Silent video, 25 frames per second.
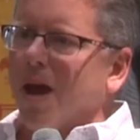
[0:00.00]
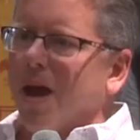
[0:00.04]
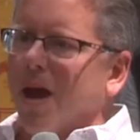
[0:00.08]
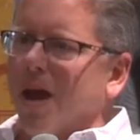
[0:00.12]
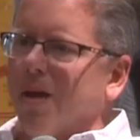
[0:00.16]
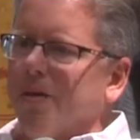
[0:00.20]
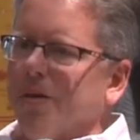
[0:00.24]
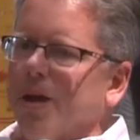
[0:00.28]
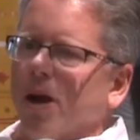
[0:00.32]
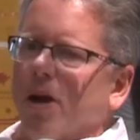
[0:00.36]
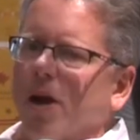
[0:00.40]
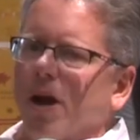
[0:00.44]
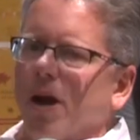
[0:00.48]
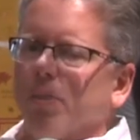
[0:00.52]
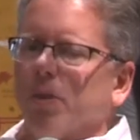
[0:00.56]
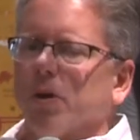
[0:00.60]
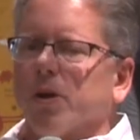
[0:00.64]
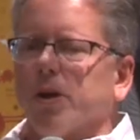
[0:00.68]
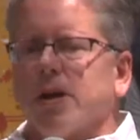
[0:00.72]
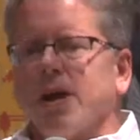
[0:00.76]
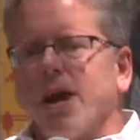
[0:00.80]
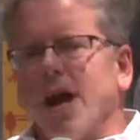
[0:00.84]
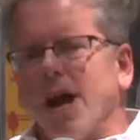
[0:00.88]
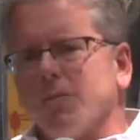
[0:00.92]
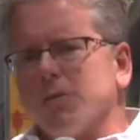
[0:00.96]
and they are able
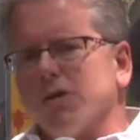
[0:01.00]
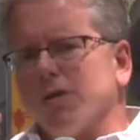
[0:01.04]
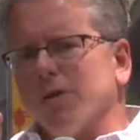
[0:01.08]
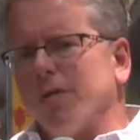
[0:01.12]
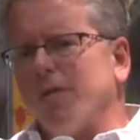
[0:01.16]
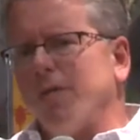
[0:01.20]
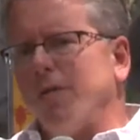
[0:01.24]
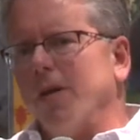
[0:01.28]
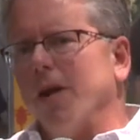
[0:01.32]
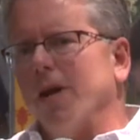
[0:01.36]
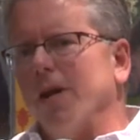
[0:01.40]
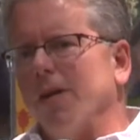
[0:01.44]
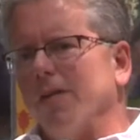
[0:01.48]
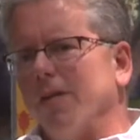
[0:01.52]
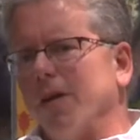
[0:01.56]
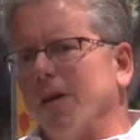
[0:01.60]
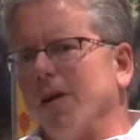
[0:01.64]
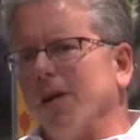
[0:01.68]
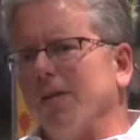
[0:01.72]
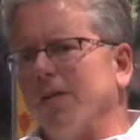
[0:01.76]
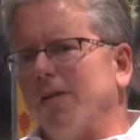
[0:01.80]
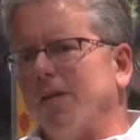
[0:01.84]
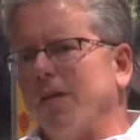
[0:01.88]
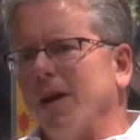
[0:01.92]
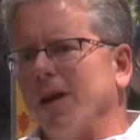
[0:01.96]
to capture very,
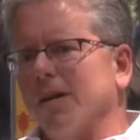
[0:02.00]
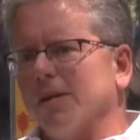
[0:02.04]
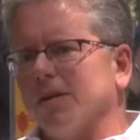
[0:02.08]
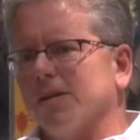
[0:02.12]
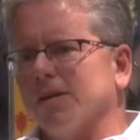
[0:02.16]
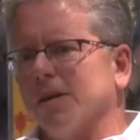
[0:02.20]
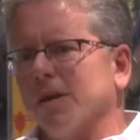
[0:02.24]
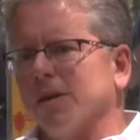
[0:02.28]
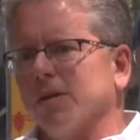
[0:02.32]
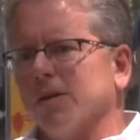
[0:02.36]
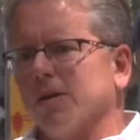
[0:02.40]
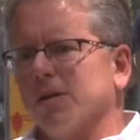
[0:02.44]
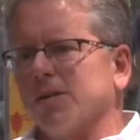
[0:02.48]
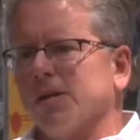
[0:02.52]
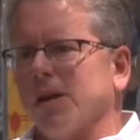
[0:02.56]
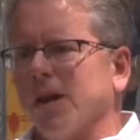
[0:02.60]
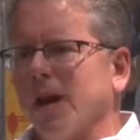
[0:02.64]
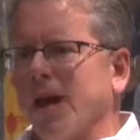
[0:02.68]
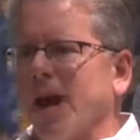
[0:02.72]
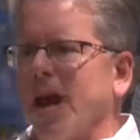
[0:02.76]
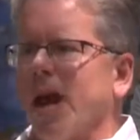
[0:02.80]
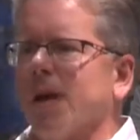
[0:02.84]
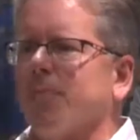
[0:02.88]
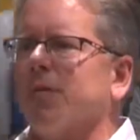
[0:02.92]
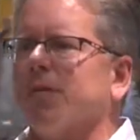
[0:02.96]
very faint signals
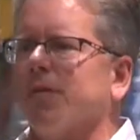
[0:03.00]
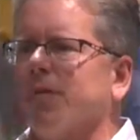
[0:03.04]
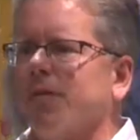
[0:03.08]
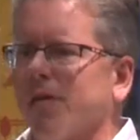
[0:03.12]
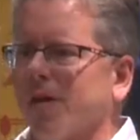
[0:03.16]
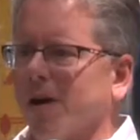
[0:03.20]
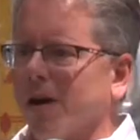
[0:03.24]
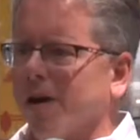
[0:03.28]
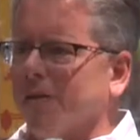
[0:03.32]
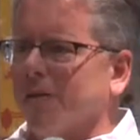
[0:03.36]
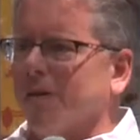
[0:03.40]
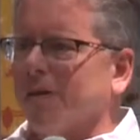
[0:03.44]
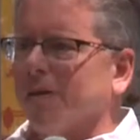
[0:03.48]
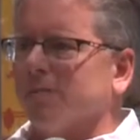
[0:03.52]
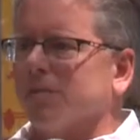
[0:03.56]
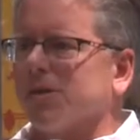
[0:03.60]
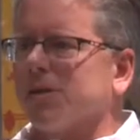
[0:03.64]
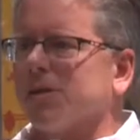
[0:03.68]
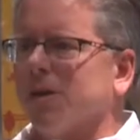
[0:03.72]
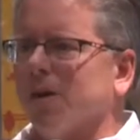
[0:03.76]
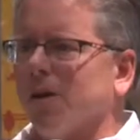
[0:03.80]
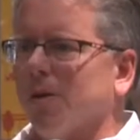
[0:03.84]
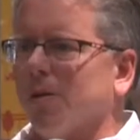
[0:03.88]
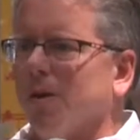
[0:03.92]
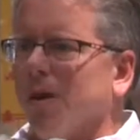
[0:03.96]
and amplify them.
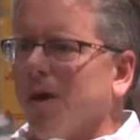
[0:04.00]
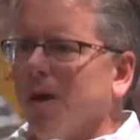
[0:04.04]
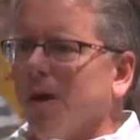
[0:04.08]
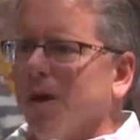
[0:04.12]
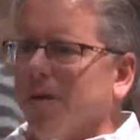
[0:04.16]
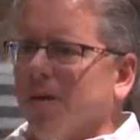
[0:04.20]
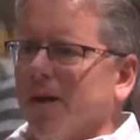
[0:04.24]
So the